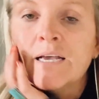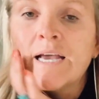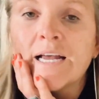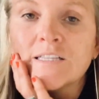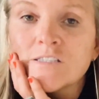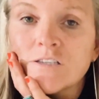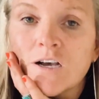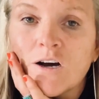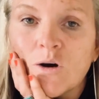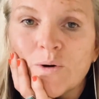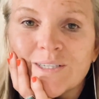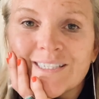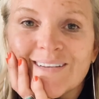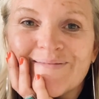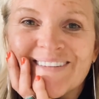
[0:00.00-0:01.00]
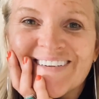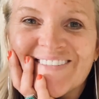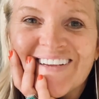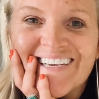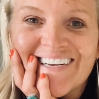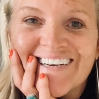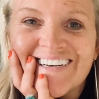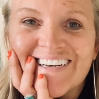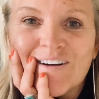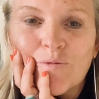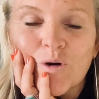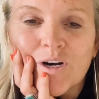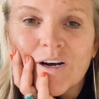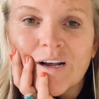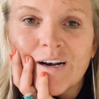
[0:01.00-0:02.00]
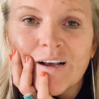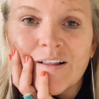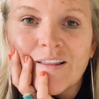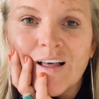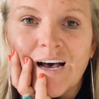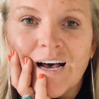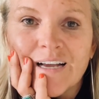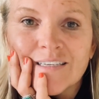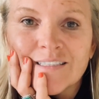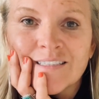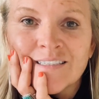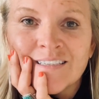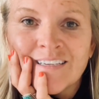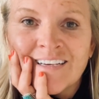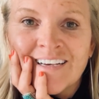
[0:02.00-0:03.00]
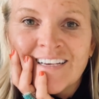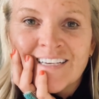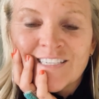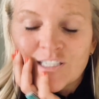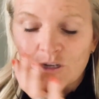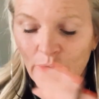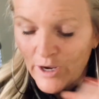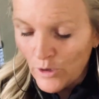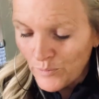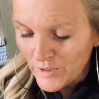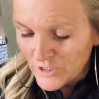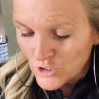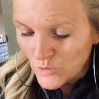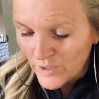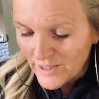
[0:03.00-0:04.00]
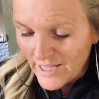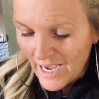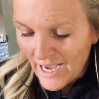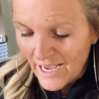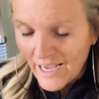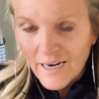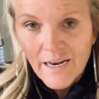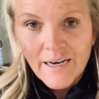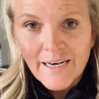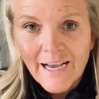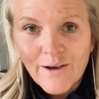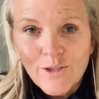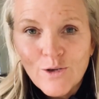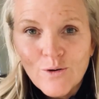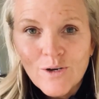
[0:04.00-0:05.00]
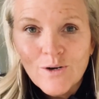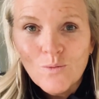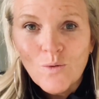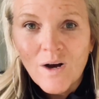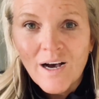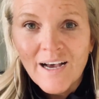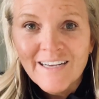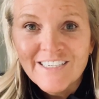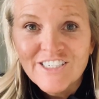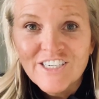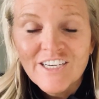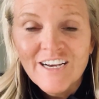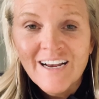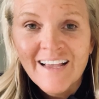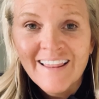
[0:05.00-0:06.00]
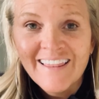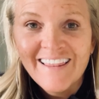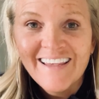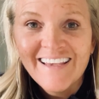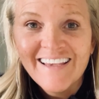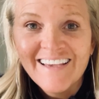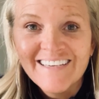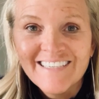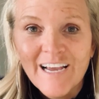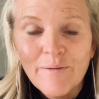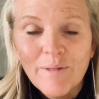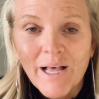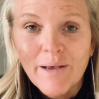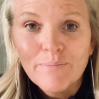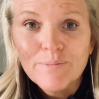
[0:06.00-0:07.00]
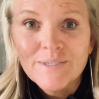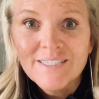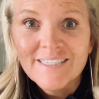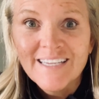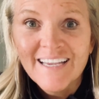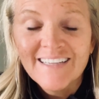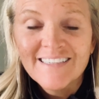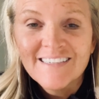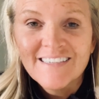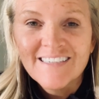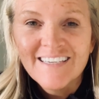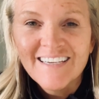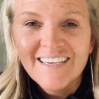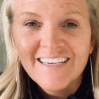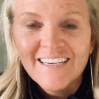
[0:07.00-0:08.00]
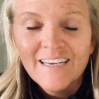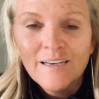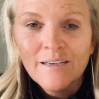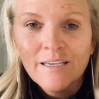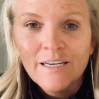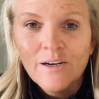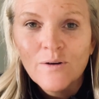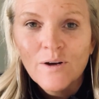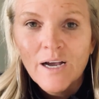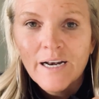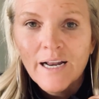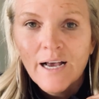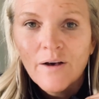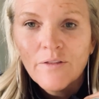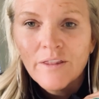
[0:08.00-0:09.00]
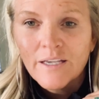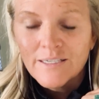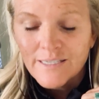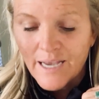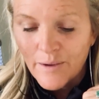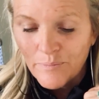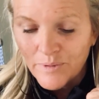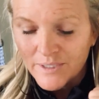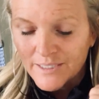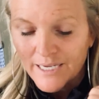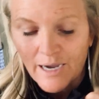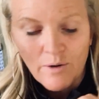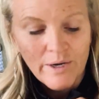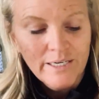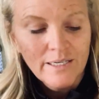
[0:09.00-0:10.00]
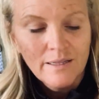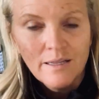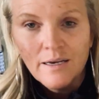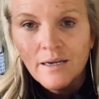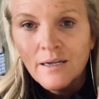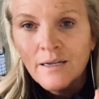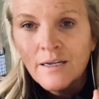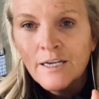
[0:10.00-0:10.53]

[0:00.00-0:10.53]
And so it's something we can work on a lot. So I hope you enjoyed that. And now you can watch the time lapse and see, you know, kind of how things happened, how I did the